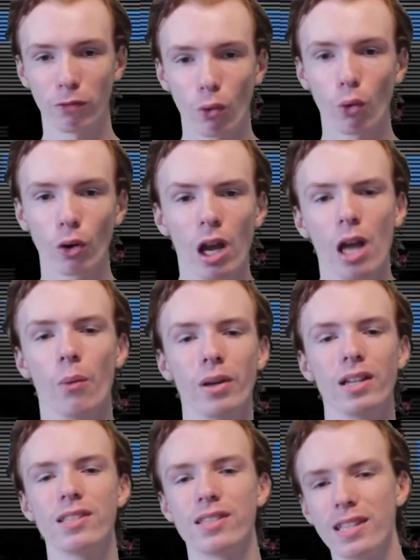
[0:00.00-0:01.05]
before, we
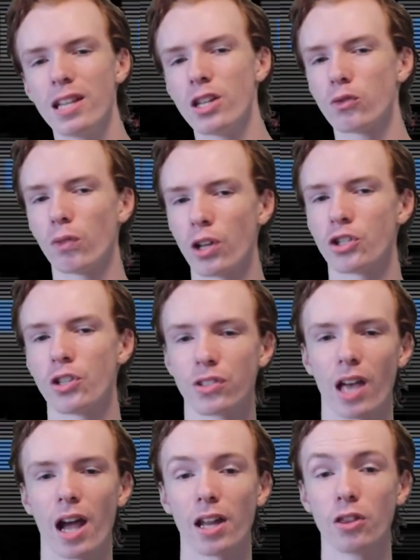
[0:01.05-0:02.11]
can see his flesh
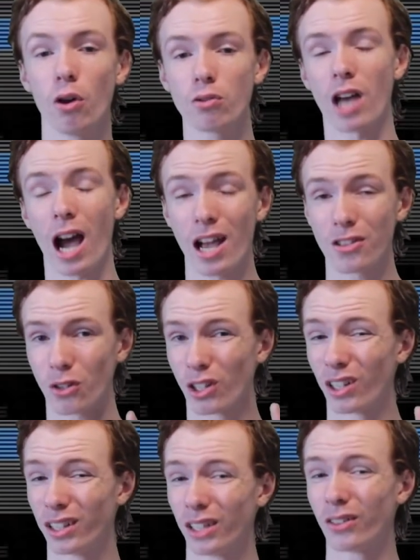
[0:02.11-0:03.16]
inside and those eyes are
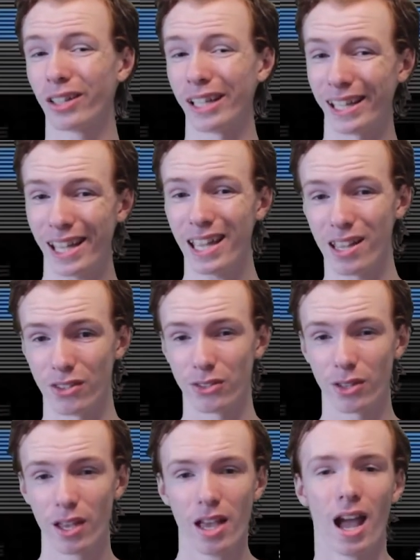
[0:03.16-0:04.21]
clearly
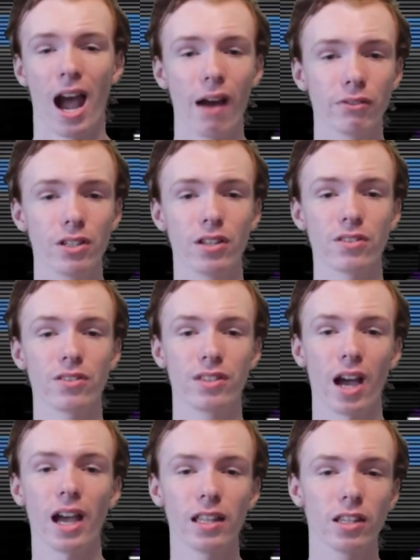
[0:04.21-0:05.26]
his. Afton doesn't
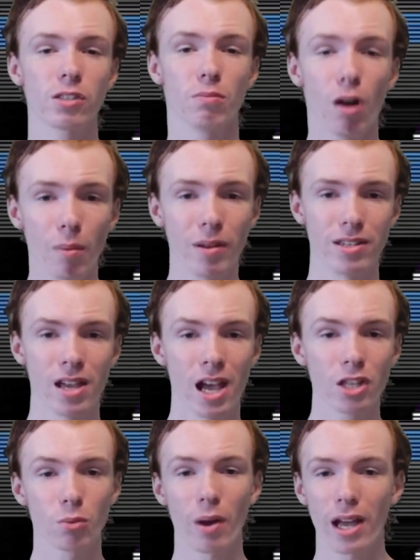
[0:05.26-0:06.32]
die in this moment,
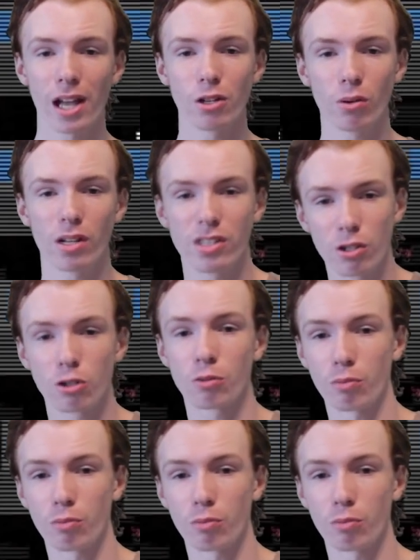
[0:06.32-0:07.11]
hence why I don't consider